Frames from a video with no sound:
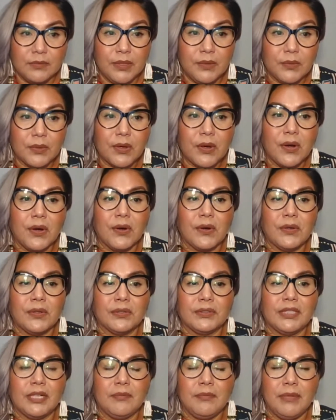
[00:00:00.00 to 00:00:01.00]
we were
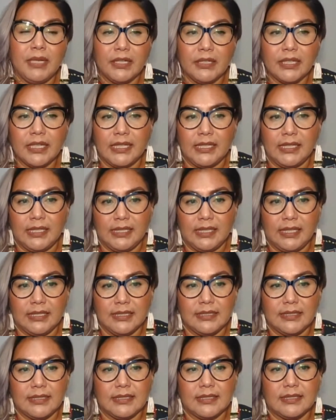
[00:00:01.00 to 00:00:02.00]
called American
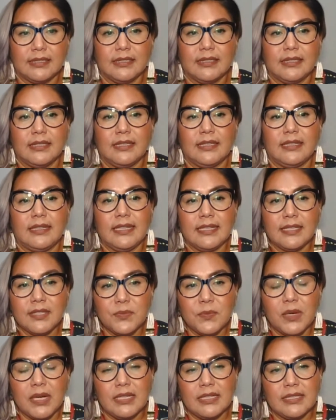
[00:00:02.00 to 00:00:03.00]
Indians.
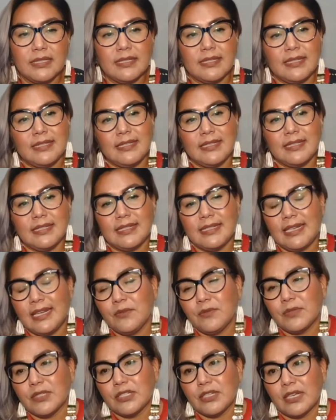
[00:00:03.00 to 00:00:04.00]
This was to
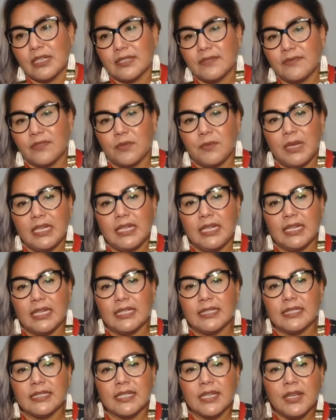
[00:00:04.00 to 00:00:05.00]
distinguish us from
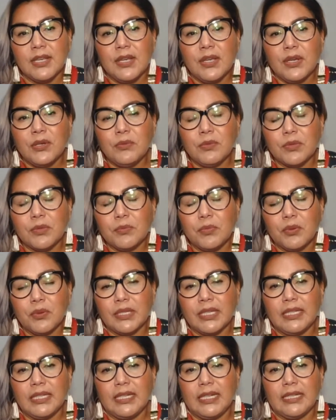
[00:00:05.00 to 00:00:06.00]
Indians who were
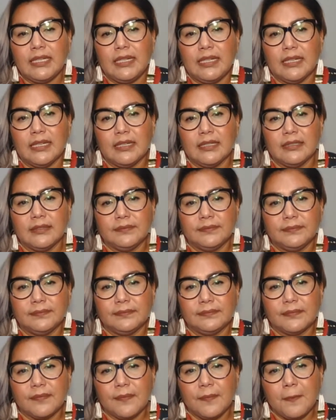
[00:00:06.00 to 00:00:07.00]
born in India.
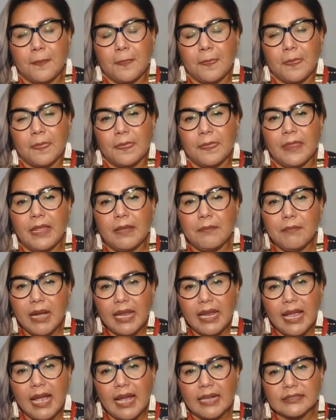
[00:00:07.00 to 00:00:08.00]
Then
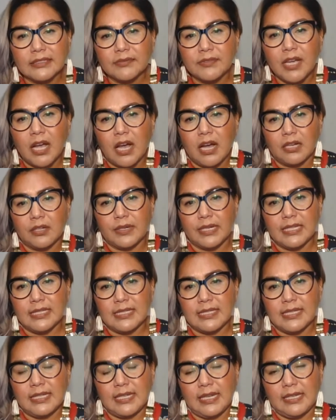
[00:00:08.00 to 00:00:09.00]
by act of
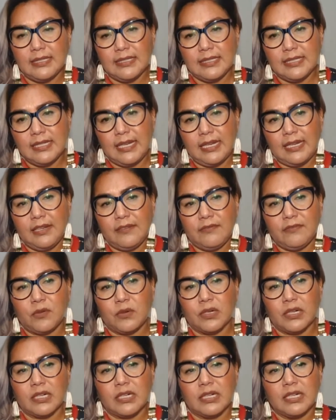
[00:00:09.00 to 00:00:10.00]
Congress in
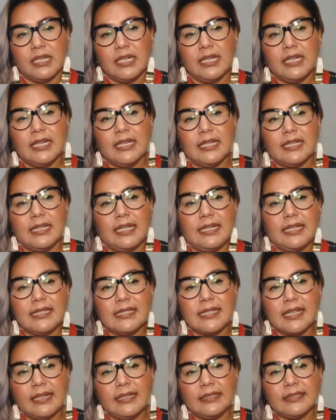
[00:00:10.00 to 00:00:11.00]
1984, they
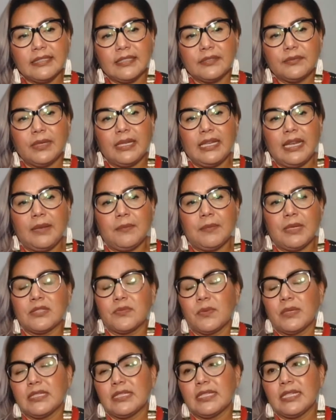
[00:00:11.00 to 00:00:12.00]
decided to rename us
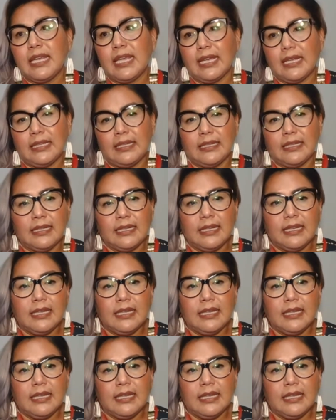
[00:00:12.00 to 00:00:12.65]
once again